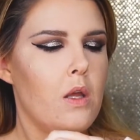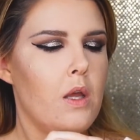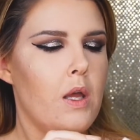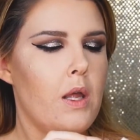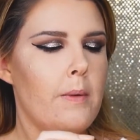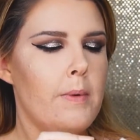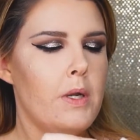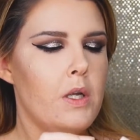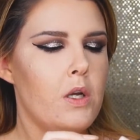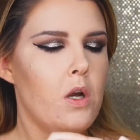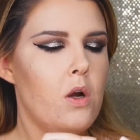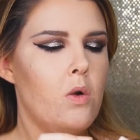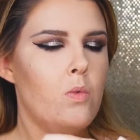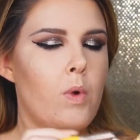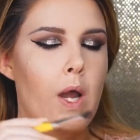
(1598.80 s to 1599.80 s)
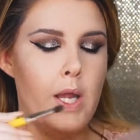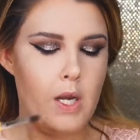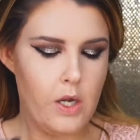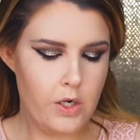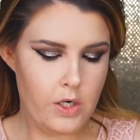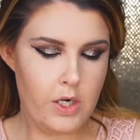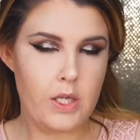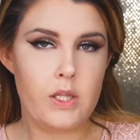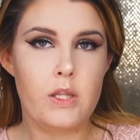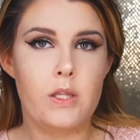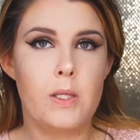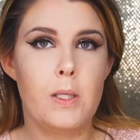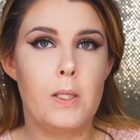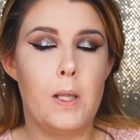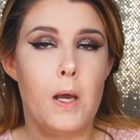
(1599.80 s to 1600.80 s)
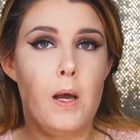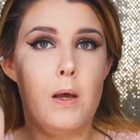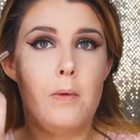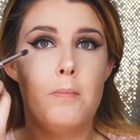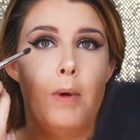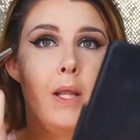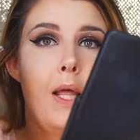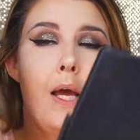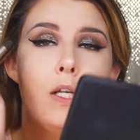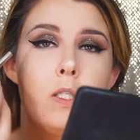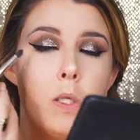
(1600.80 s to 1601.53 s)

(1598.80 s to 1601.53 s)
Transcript: And I'm gonna go right underneath my lash